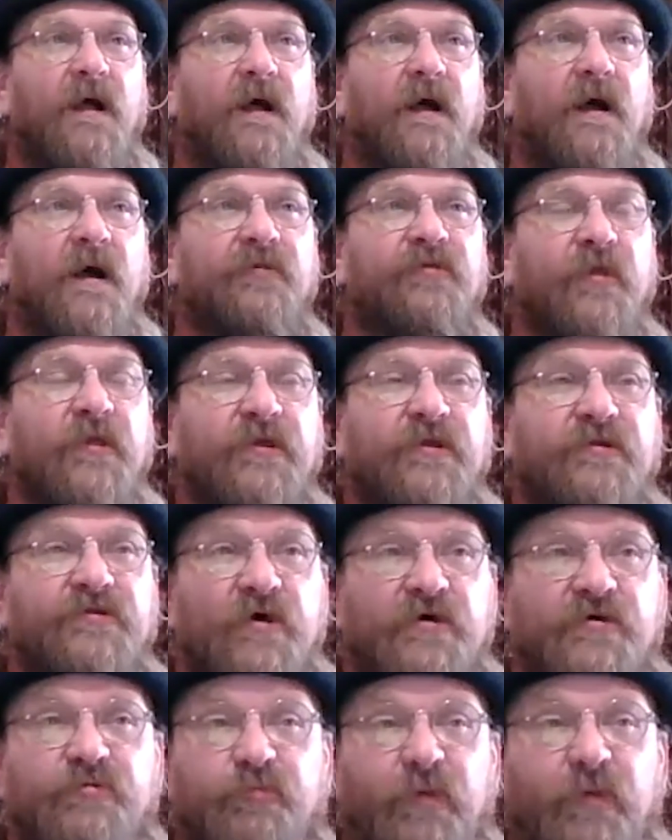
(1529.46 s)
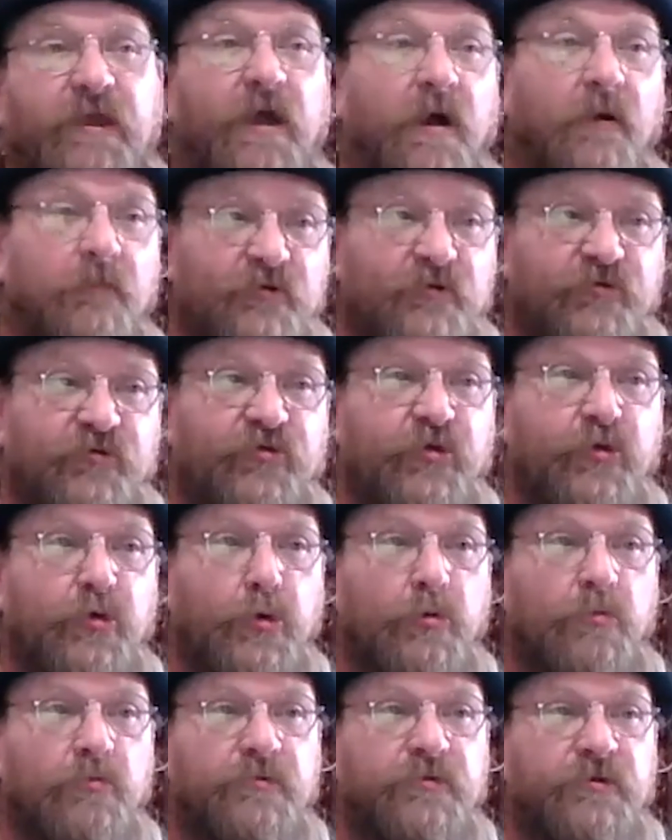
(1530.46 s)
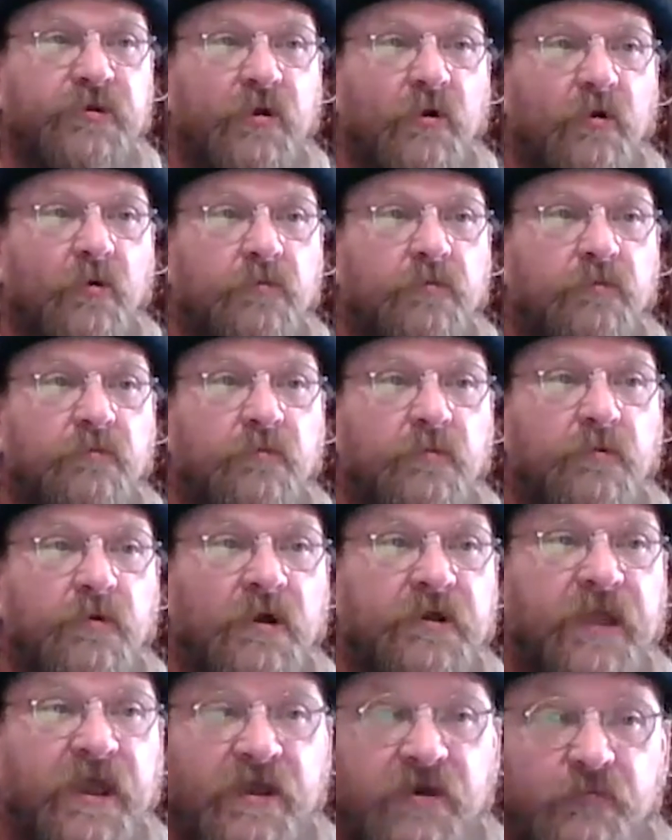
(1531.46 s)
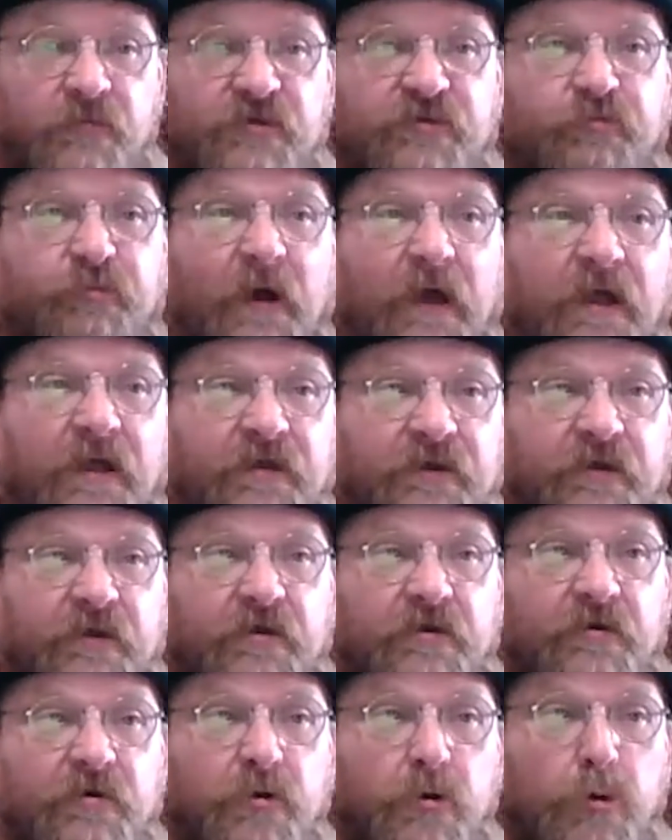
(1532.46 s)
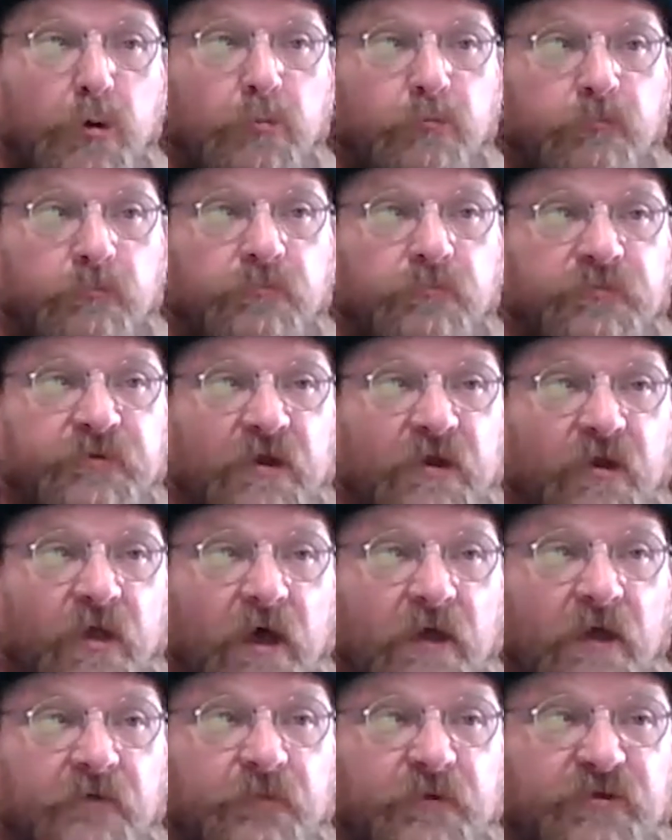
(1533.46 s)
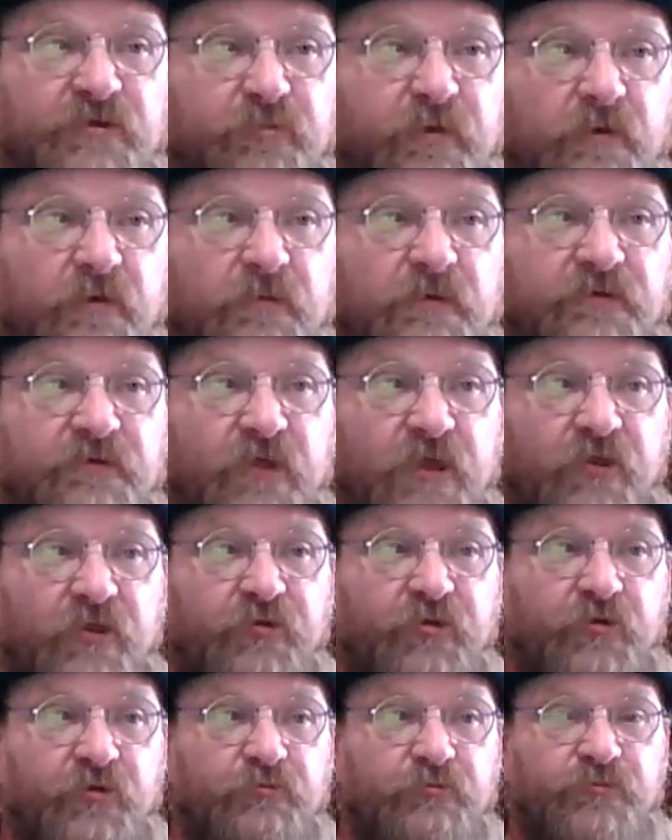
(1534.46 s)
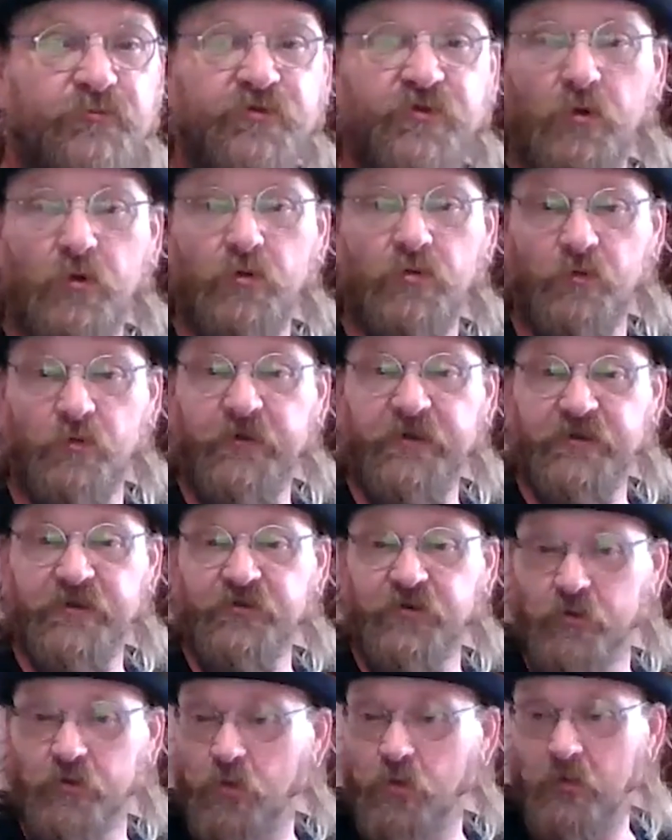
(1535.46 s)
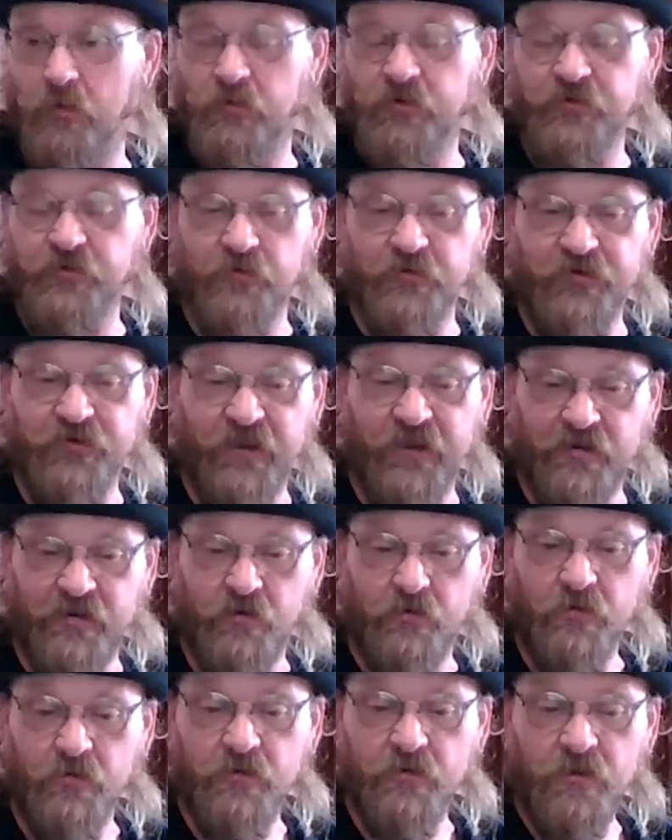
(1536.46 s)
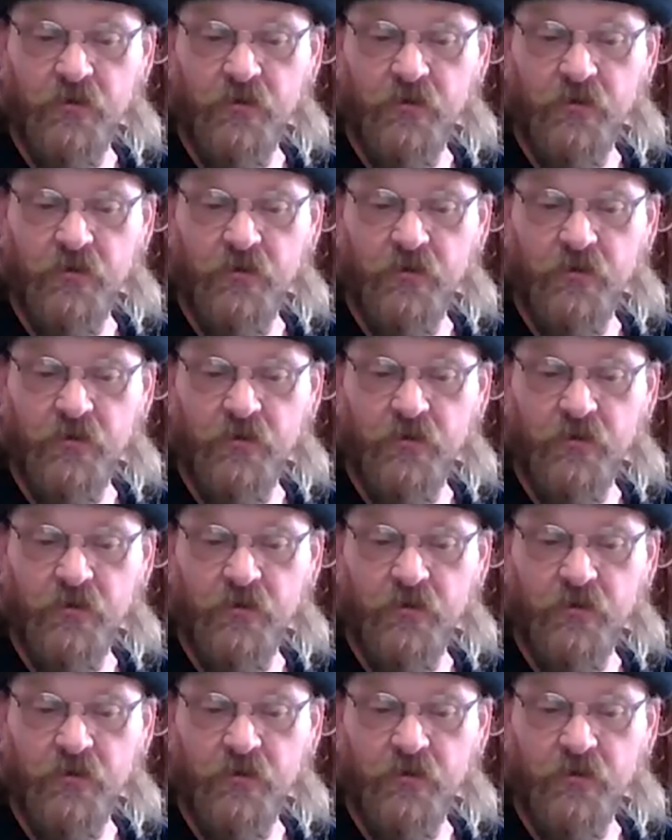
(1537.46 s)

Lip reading: I think it does pay homage to, a cannabis pioneer who did a lot of experimentation so that we can do what we're doing now.